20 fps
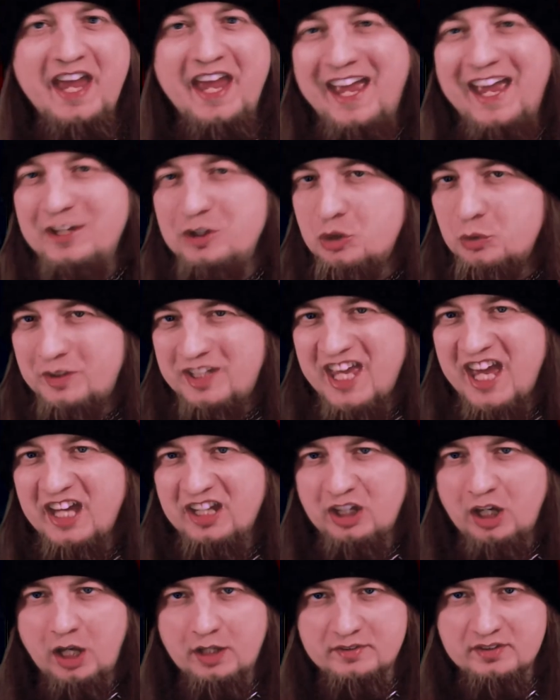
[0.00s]
and you
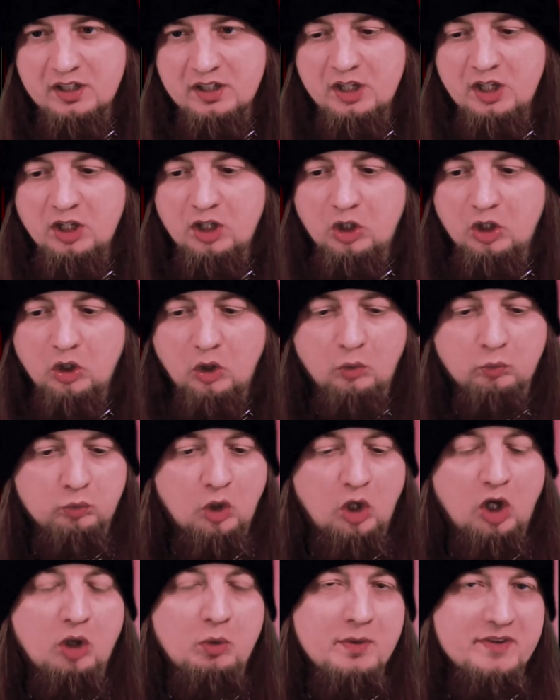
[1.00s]
cannot go
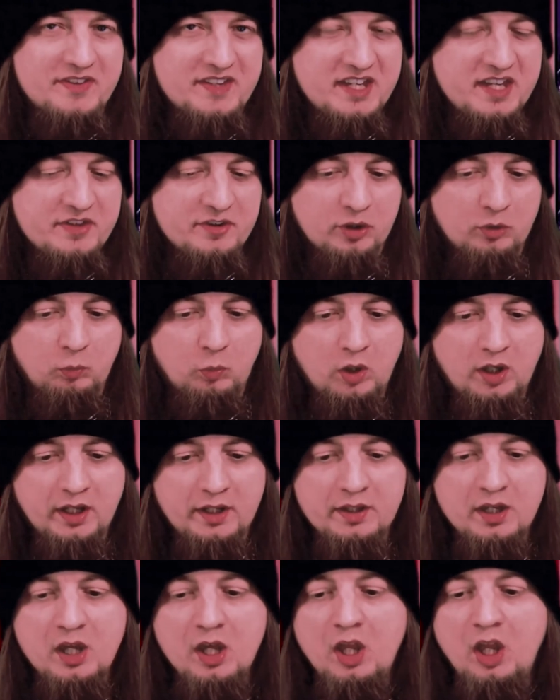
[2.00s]
wrong with either one.